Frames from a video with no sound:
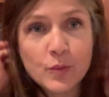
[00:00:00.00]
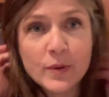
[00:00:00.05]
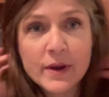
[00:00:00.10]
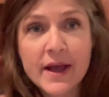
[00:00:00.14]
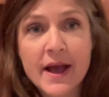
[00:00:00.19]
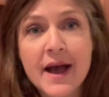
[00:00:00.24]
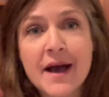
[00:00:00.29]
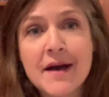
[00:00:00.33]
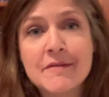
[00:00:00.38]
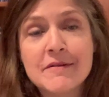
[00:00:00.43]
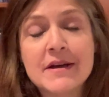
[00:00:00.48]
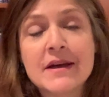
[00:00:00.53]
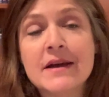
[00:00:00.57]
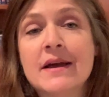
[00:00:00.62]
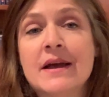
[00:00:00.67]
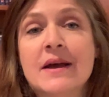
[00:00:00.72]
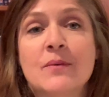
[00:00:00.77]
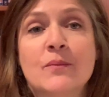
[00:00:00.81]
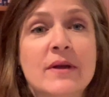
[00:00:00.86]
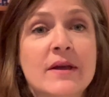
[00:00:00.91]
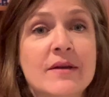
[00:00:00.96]
we have it,
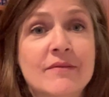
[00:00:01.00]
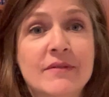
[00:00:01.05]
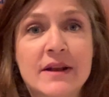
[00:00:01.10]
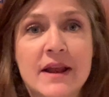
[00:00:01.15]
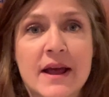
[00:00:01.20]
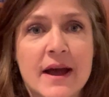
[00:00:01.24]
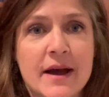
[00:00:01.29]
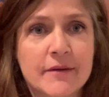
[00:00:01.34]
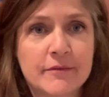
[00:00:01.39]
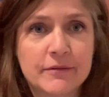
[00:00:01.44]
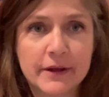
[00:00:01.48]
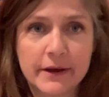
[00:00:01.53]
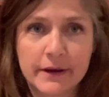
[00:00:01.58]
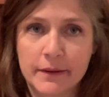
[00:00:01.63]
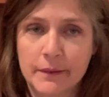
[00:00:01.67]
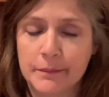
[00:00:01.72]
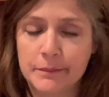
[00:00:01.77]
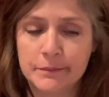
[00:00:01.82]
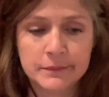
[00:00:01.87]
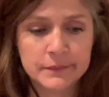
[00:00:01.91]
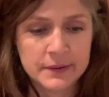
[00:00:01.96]
and we even have like
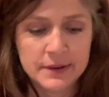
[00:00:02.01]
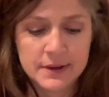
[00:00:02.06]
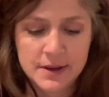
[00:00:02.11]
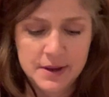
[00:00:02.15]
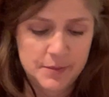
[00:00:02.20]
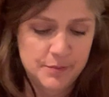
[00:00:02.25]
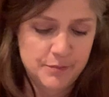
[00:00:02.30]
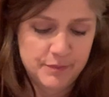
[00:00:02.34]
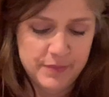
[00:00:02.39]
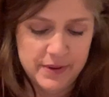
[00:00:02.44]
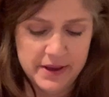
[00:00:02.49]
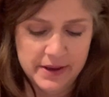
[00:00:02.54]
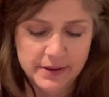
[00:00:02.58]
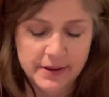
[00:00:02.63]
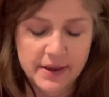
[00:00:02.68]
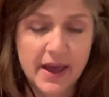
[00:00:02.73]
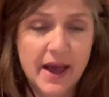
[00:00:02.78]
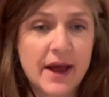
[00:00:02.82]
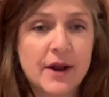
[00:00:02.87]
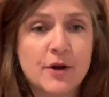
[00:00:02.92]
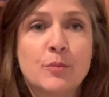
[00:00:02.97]
a big
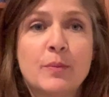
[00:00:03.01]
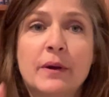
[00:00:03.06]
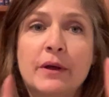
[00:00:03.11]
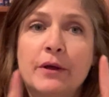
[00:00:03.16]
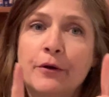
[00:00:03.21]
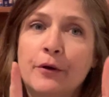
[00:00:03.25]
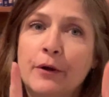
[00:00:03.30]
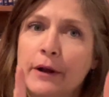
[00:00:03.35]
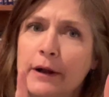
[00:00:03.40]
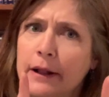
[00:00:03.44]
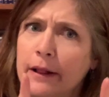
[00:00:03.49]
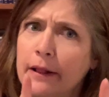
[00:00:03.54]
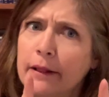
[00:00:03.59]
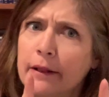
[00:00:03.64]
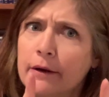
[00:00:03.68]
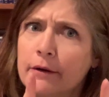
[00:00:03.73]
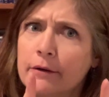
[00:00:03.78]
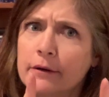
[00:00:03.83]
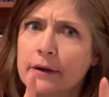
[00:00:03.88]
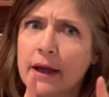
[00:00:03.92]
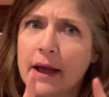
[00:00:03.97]
caterpillar and a
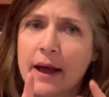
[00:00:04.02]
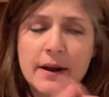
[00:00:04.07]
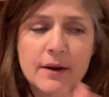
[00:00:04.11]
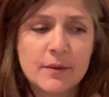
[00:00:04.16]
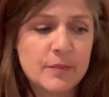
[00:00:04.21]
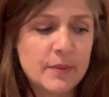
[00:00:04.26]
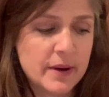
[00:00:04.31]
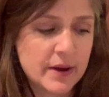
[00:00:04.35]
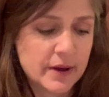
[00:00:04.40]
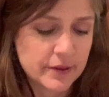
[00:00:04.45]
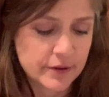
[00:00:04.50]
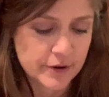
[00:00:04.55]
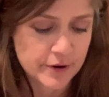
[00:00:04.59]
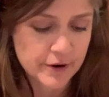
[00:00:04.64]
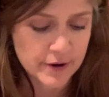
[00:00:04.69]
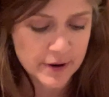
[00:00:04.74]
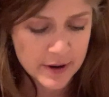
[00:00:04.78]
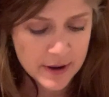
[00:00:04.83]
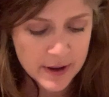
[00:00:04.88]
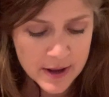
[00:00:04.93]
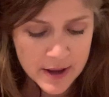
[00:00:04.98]
little
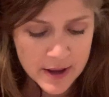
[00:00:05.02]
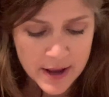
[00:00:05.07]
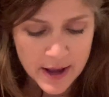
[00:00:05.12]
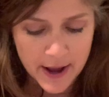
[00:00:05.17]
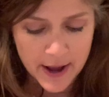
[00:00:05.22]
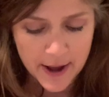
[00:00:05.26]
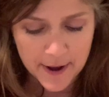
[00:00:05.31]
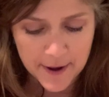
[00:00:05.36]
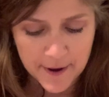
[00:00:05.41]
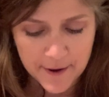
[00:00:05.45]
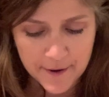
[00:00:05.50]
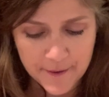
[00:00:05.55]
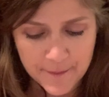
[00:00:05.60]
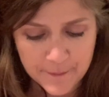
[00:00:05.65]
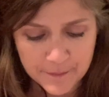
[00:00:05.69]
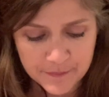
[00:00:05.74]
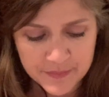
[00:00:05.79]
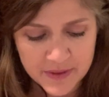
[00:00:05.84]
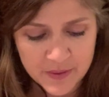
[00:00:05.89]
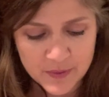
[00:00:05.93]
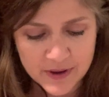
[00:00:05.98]
caterpillar
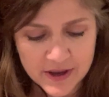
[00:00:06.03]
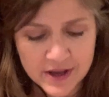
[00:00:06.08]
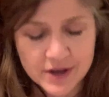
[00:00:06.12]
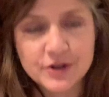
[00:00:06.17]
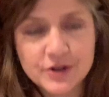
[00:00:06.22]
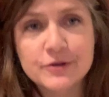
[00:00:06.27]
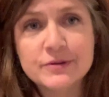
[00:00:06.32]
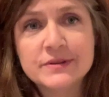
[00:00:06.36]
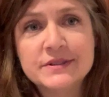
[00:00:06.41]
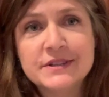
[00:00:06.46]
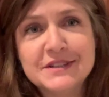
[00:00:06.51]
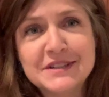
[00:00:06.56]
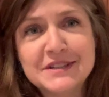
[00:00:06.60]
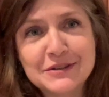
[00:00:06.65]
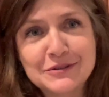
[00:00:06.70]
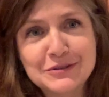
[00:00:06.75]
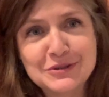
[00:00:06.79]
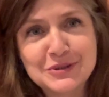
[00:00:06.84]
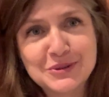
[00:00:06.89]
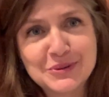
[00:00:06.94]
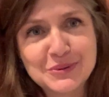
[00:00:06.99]
that we can use to tell
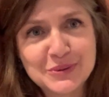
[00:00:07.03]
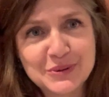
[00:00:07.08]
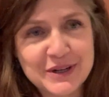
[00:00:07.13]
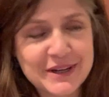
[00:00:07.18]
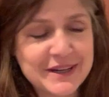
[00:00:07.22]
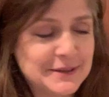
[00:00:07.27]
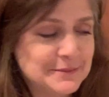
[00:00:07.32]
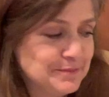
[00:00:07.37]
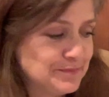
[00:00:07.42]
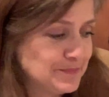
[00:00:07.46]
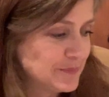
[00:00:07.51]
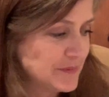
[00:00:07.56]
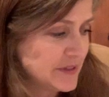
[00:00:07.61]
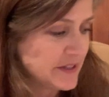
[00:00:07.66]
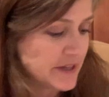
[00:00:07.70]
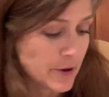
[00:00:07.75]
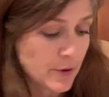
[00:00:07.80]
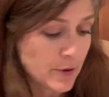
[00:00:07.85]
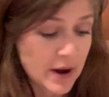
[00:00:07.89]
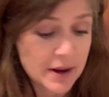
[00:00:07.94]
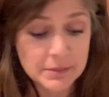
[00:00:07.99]
the story.
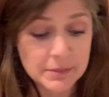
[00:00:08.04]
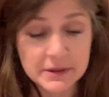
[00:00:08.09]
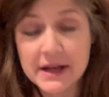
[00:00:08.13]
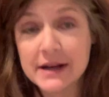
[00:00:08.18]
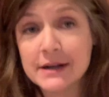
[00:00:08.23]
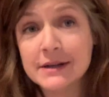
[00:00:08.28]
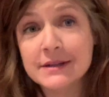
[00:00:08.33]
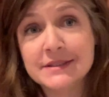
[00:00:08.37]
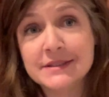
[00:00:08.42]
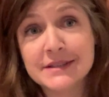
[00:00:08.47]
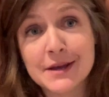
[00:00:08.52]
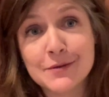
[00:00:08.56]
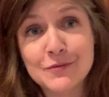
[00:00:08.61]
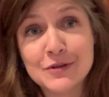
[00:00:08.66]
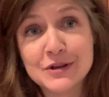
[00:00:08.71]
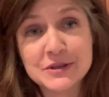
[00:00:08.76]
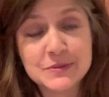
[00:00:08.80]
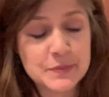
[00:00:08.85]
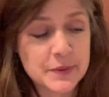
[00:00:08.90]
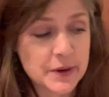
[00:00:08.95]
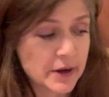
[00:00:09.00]
So I'm glad I saved
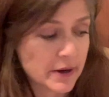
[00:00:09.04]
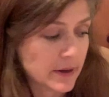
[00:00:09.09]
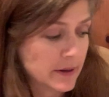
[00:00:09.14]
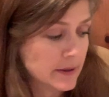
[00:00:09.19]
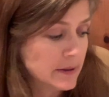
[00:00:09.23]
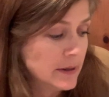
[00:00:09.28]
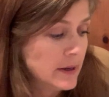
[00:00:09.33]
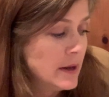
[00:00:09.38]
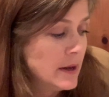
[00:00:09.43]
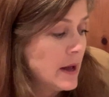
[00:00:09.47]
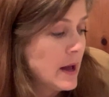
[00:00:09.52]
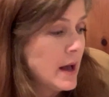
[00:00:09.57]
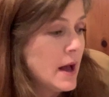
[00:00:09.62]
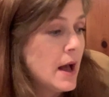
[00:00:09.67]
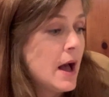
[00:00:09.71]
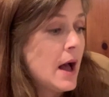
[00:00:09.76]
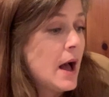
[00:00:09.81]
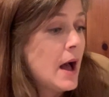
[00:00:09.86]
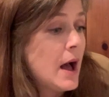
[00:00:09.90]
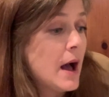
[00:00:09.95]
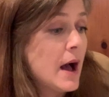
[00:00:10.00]
this book.
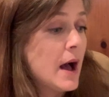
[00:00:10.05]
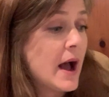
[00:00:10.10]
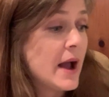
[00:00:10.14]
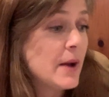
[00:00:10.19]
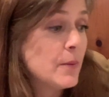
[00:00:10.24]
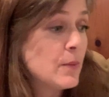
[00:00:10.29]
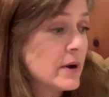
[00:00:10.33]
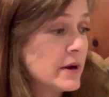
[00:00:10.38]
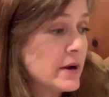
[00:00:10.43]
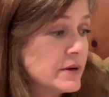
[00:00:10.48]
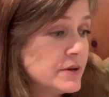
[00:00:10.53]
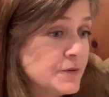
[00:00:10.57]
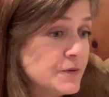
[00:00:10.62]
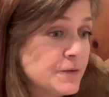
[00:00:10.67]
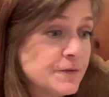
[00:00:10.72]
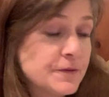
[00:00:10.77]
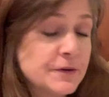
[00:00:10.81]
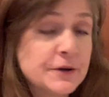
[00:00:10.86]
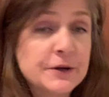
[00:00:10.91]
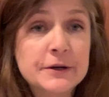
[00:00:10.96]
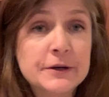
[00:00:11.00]
I wanted to
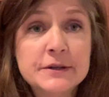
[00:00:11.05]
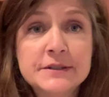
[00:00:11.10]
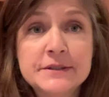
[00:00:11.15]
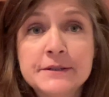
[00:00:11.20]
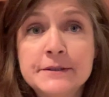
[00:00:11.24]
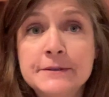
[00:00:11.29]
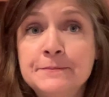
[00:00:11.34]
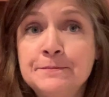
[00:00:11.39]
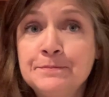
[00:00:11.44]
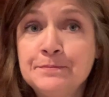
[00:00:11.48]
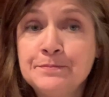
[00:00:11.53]
first